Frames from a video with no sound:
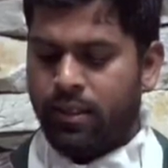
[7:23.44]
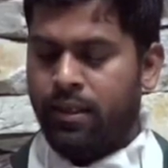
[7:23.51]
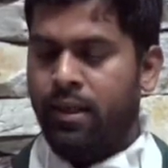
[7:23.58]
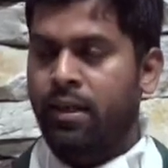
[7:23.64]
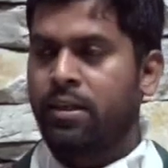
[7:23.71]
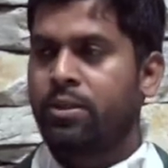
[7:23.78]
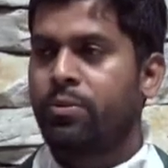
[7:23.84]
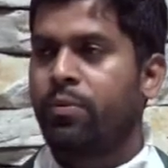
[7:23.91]

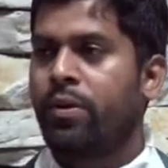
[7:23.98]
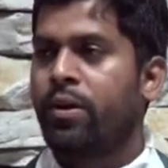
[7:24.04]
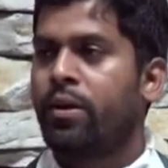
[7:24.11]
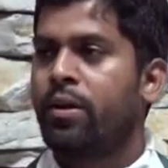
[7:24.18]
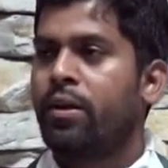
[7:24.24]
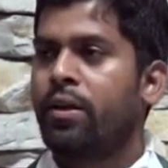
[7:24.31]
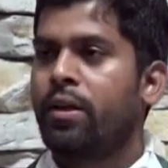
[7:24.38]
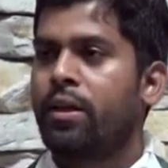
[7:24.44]

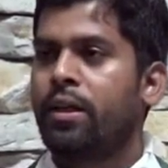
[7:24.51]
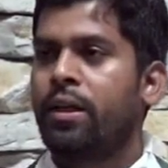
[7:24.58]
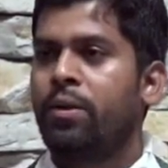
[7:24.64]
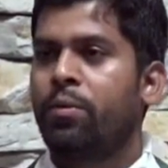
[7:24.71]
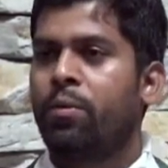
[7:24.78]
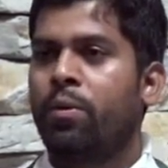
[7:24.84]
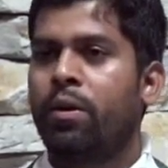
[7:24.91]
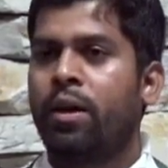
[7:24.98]
Elsewhere,
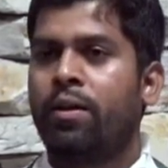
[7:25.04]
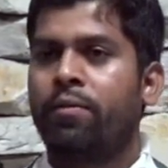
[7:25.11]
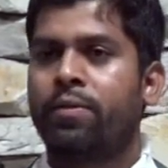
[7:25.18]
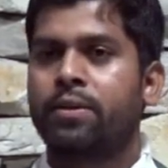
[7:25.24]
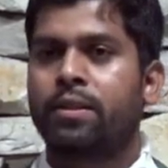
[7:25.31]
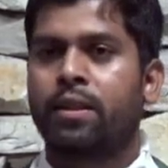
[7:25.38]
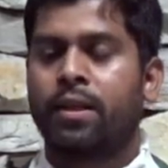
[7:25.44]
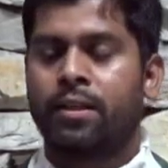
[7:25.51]
in one of
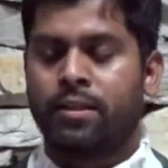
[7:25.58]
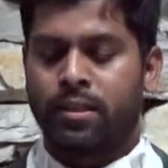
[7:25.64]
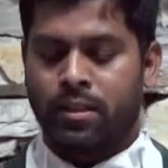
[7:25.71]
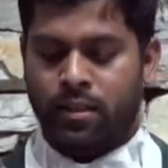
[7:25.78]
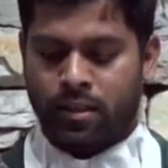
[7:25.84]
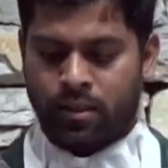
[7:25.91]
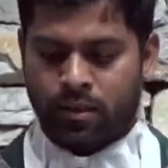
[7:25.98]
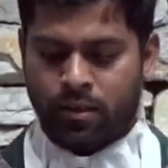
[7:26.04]
his
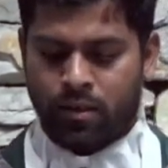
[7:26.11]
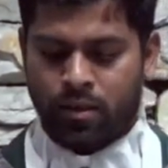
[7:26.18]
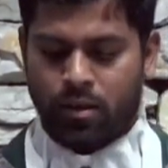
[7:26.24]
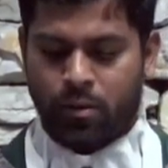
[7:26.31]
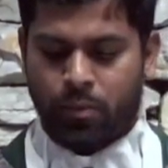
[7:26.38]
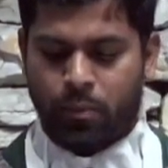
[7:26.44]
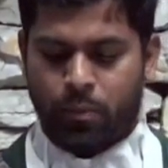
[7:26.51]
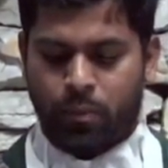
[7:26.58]
letters,
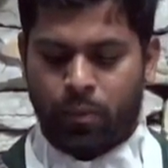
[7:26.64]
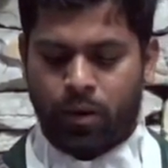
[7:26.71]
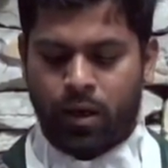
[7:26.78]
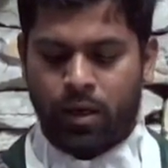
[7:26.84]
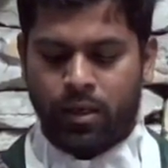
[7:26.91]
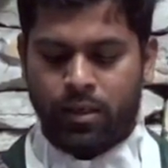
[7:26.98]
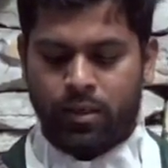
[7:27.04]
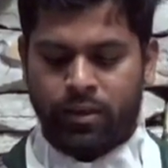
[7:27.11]

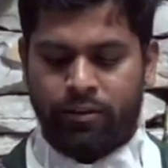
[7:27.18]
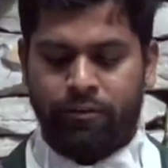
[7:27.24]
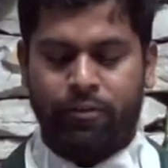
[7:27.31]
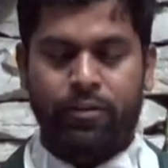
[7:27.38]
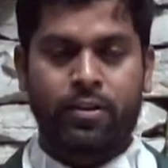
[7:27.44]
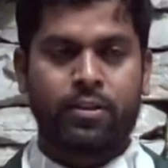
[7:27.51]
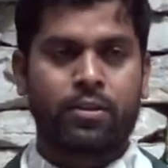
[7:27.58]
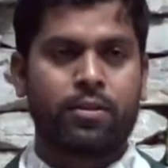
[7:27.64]
Paul
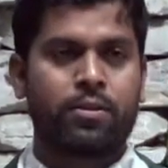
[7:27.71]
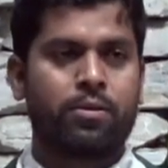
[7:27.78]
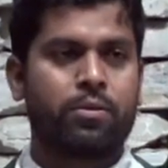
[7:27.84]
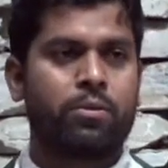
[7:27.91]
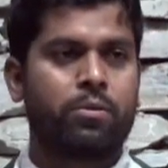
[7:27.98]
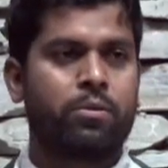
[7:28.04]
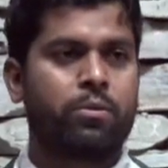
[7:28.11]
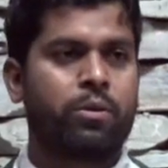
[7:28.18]
refers
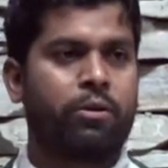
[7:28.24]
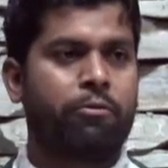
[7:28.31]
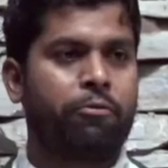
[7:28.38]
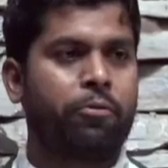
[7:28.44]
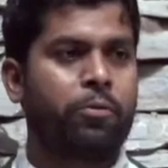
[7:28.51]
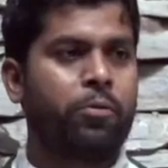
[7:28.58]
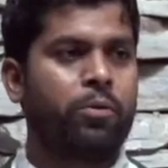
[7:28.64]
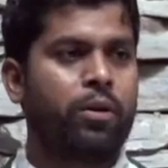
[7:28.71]
to the
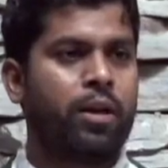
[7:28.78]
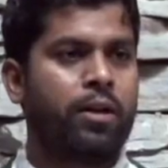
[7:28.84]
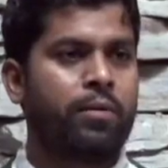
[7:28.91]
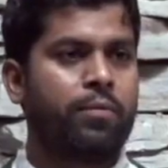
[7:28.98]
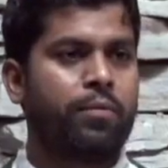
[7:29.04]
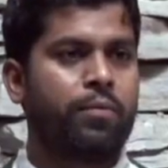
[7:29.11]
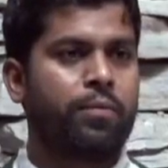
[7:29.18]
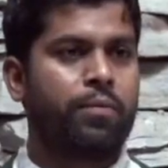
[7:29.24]
fruit
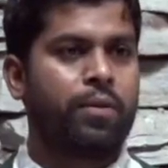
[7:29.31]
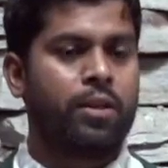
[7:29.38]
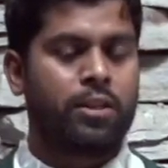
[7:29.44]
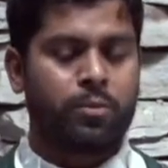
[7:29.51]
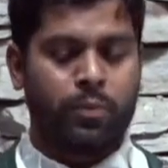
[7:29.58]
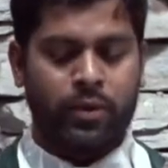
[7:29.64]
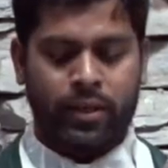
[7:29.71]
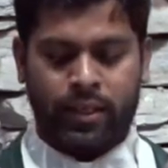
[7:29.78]
of the
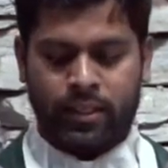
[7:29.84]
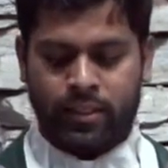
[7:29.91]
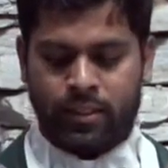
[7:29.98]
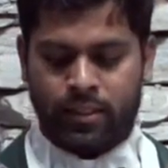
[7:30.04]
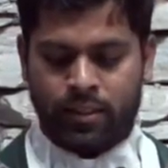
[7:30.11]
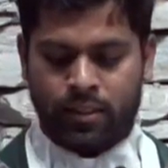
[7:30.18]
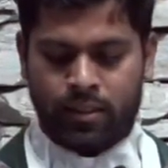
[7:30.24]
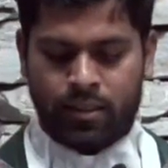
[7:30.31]

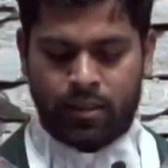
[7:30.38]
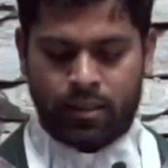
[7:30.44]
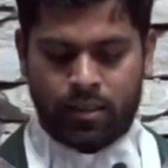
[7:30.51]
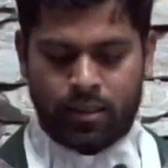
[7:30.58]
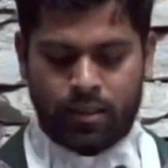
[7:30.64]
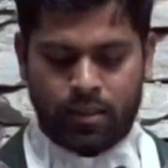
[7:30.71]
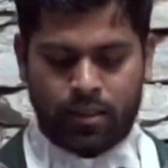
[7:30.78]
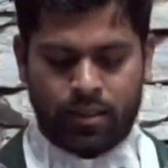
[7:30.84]
Spirit,
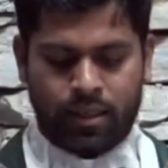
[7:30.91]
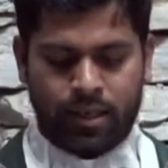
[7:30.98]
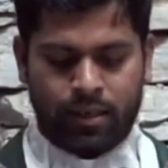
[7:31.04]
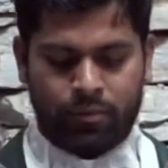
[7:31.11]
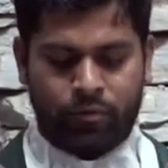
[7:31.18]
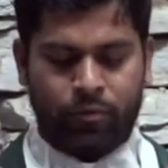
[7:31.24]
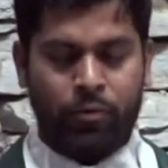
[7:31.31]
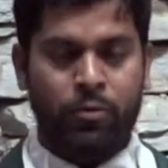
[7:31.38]
the
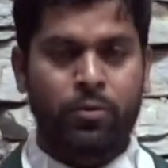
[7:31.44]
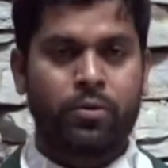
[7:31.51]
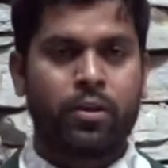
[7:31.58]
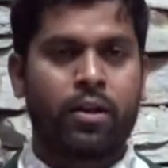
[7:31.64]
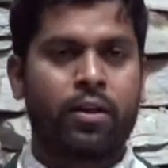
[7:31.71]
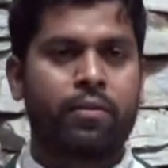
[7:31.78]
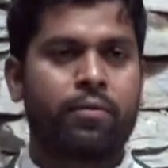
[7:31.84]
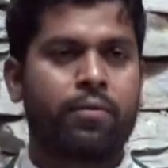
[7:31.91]
fruit
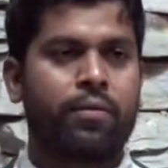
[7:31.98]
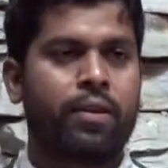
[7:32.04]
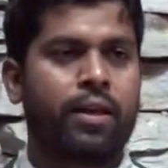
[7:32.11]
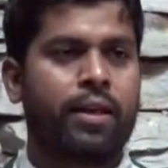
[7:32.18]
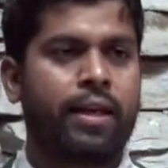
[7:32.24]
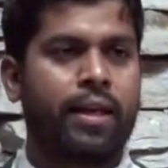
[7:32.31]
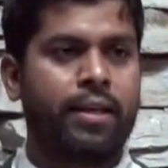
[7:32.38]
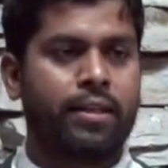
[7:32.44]
of
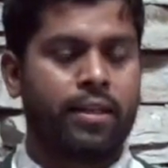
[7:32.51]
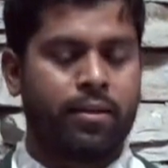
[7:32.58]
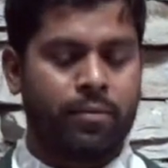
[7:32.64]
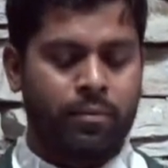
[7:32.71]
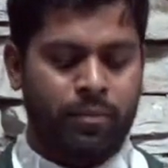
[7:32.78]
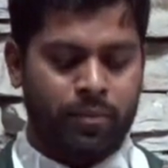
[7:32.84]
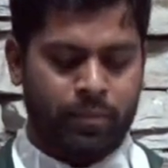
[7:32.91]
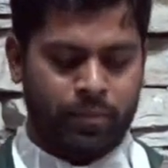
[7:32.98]
the
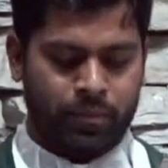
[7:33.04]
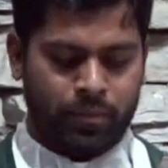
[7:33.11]
kingdom,